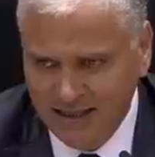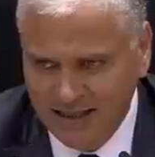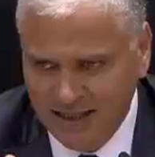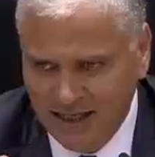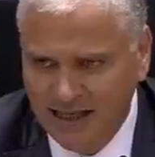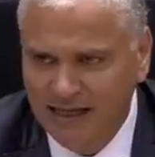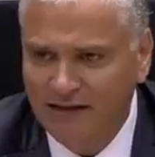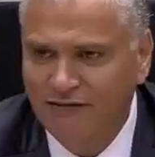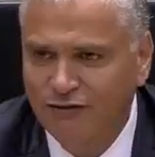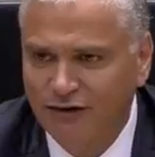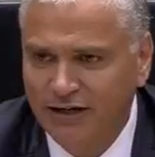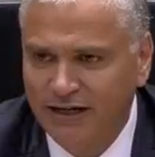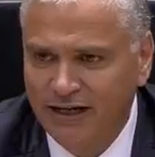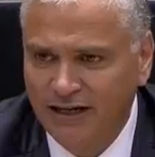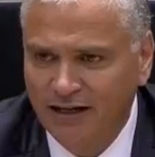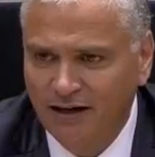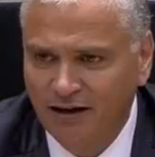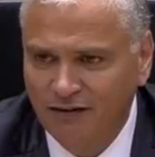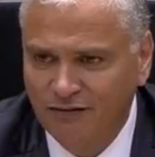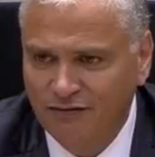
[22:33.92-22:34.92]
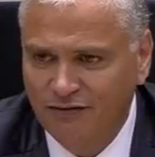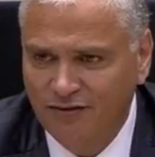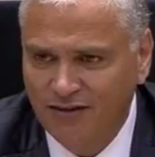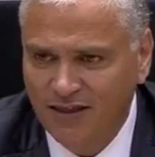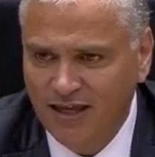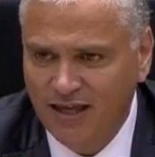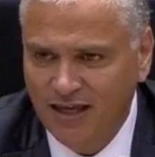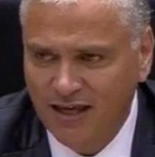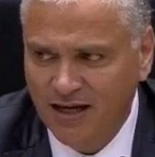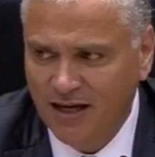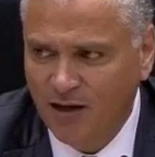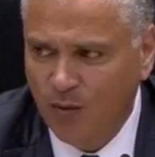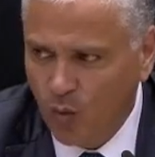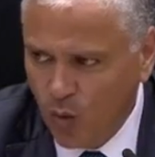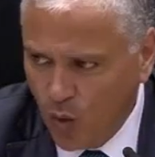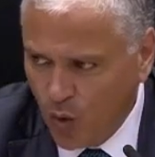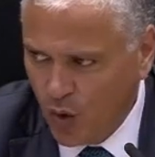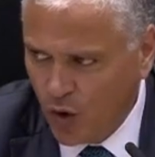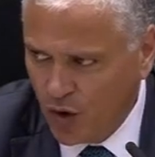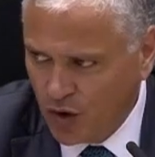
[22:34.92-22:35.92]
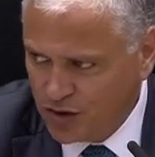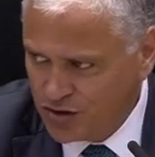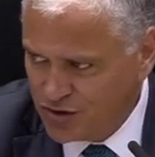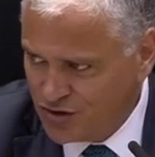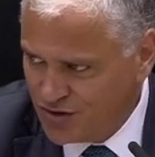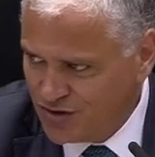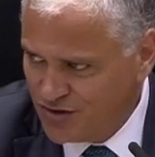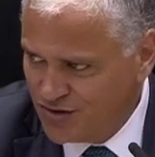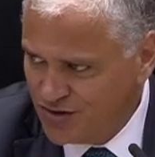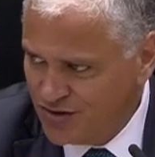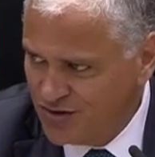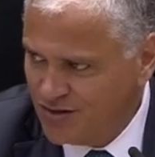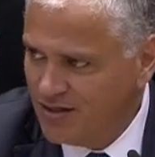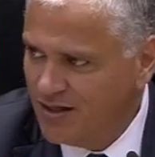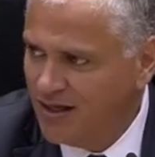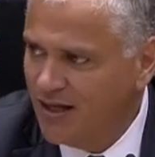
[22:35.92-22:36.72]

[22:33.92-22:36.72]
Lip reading: delivery of the awards